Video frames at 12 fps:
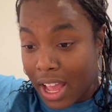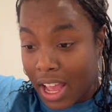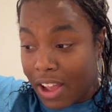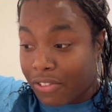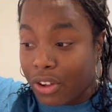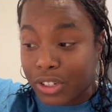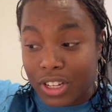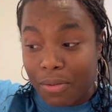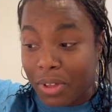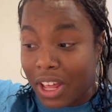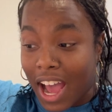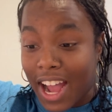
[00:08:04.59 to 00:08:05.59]
if there's
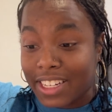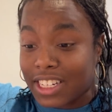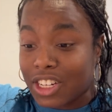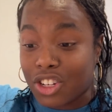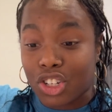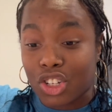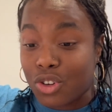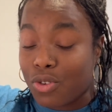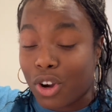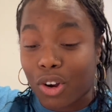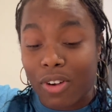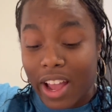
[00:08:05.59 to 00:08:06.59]
something I didn't do
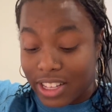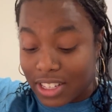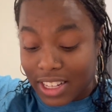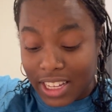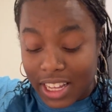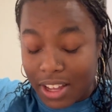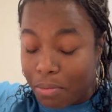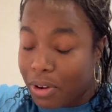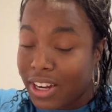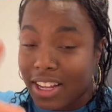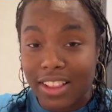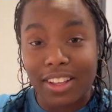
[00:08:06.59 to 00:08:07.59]
correctly, put
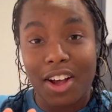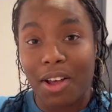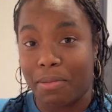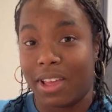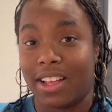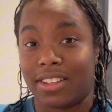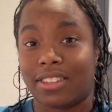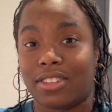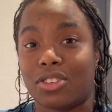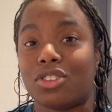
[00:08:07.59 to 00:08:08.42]
it in the comments.